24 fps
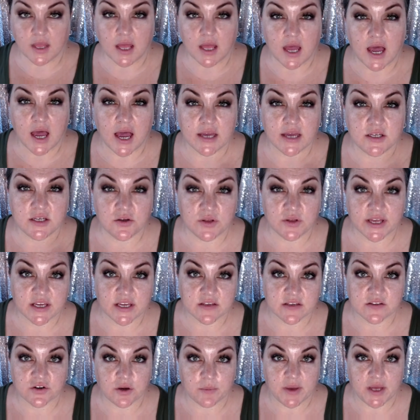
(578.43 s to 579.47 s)
I do like a
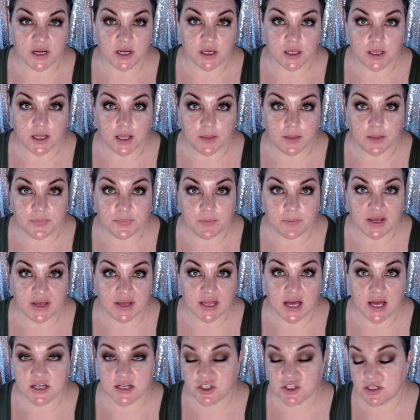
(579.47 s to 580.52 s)
certain amount of clump in my
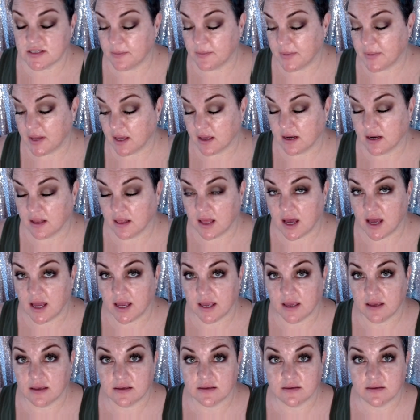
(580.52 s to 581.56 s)
lashes, I'm not gonna lie.